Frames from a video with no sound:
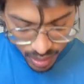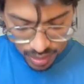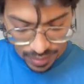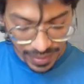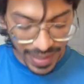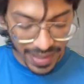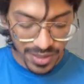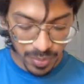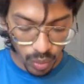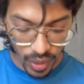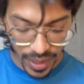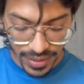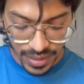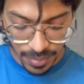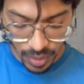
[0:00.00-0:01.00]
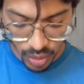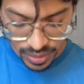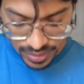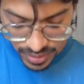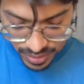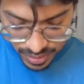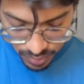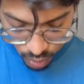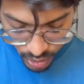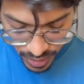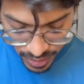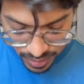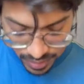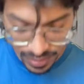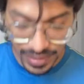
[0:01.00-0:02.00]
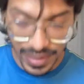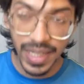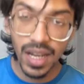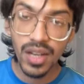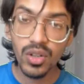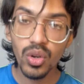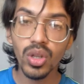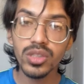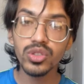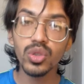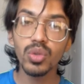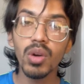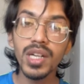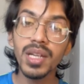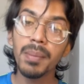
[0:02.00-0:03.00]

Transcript: Next point about this is what? They are also what?